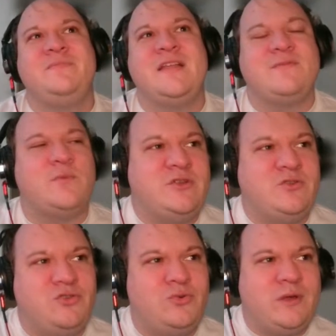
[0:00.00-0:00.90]
That's what
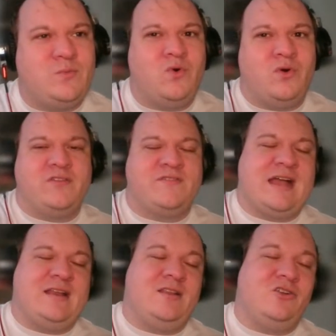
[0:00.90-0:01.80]
you do in war. It's
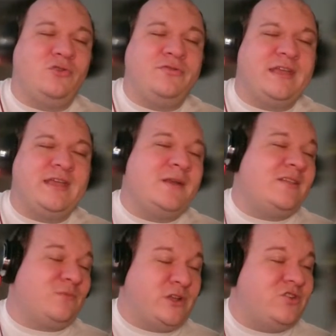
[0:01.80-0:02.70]
not a good thing, but
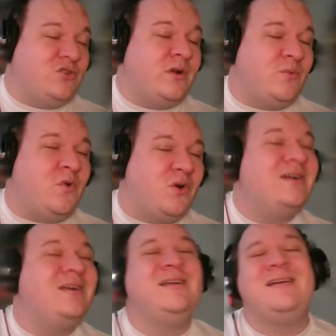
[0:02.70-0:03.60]
it's what you do in war.